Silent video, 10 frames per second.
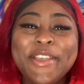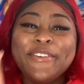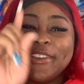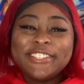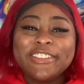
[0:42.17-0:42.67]

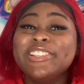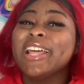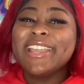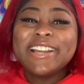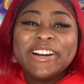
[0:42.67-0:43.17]
make sure you
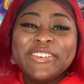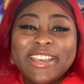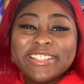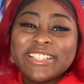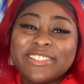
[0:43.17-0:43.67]
like, comment,
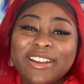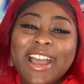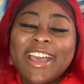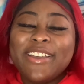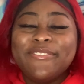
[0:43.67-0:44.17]
and
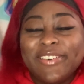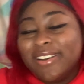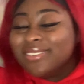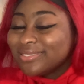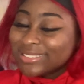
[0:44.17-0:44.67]
subscribe. love